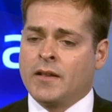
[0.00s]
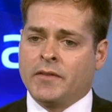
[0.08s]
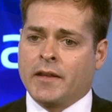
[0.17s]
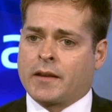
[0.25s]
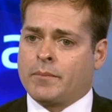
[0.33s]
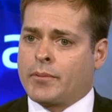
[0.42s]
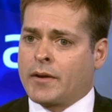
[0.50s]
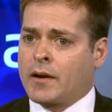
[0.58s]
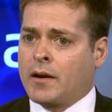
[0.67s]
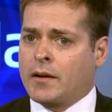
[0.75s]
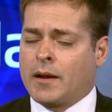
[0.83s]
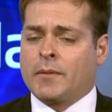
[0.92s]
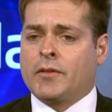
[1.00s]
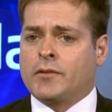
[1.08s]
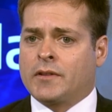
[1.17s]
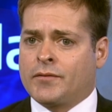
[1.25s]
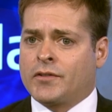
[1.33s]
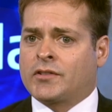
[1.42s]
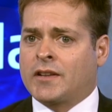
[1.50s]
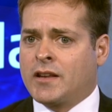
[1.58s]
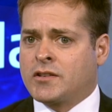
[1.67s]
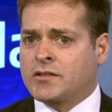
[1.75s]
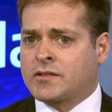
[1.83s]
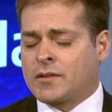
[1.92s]
They can bring on, they're in different
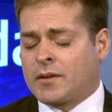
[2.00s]
stages.